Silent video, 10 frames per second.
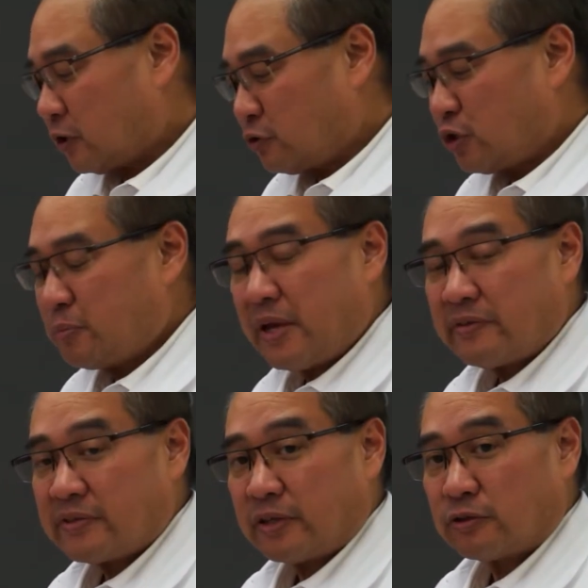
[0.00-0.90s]
So you may
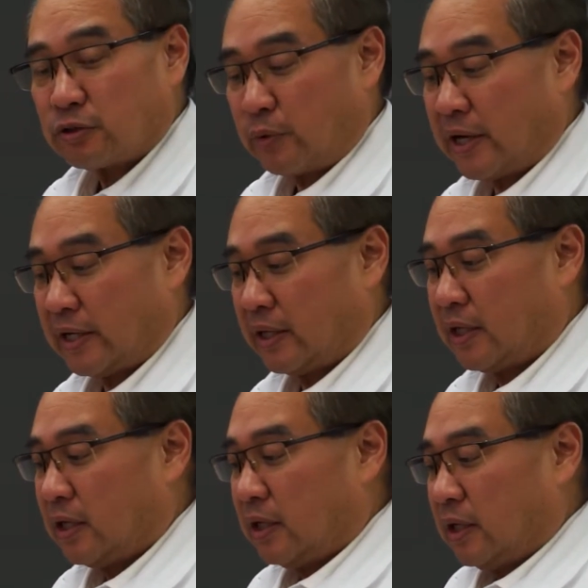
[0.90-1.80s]
have seen those already.
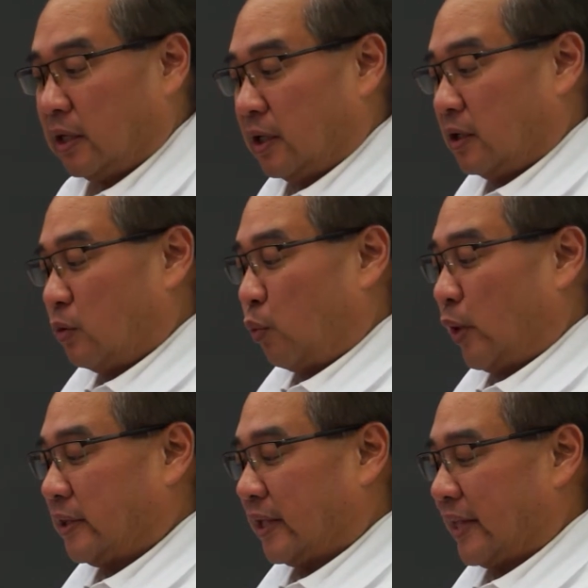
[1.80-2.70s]

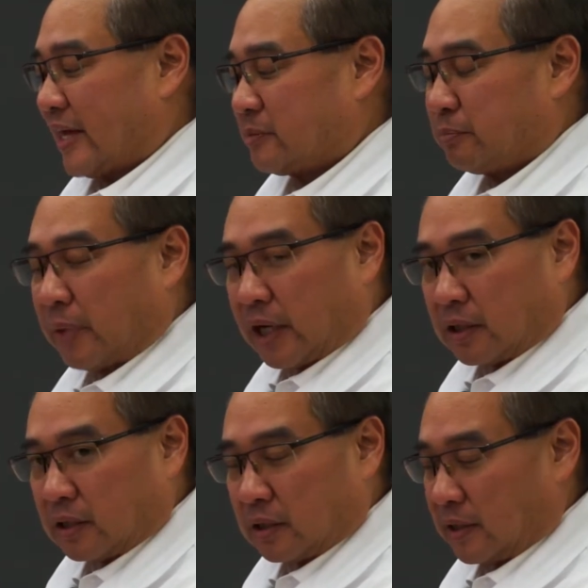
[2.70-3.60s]
When the glass
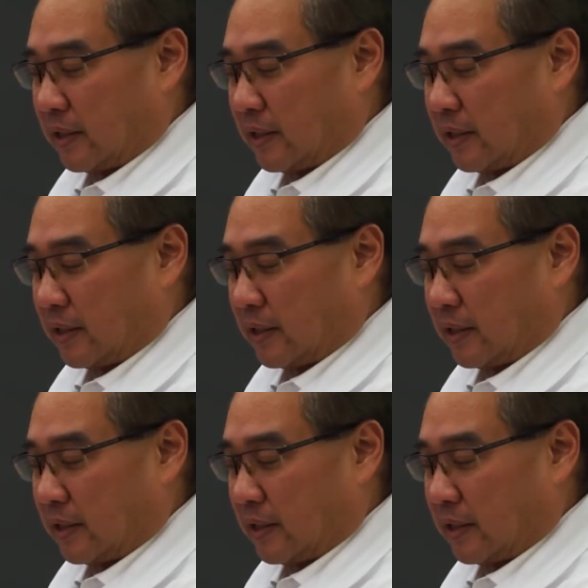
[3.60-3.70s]
bottle